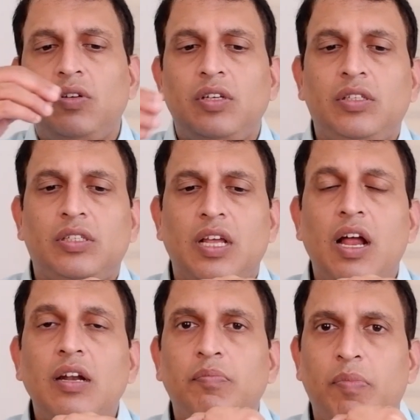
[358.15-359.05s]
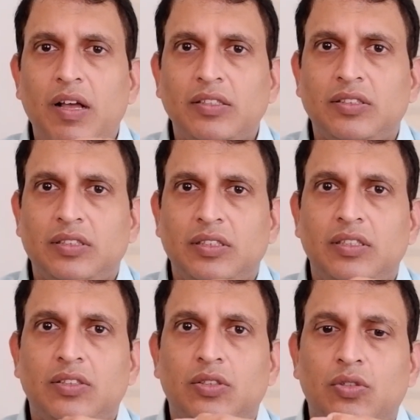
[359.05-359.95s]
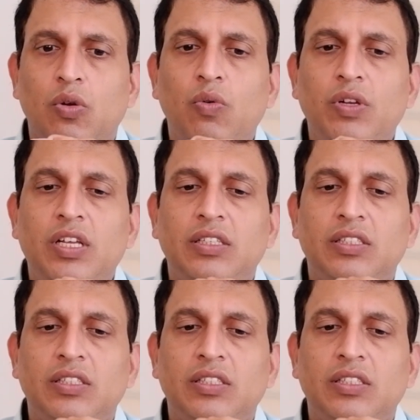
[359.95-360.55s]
it can't pass slowly.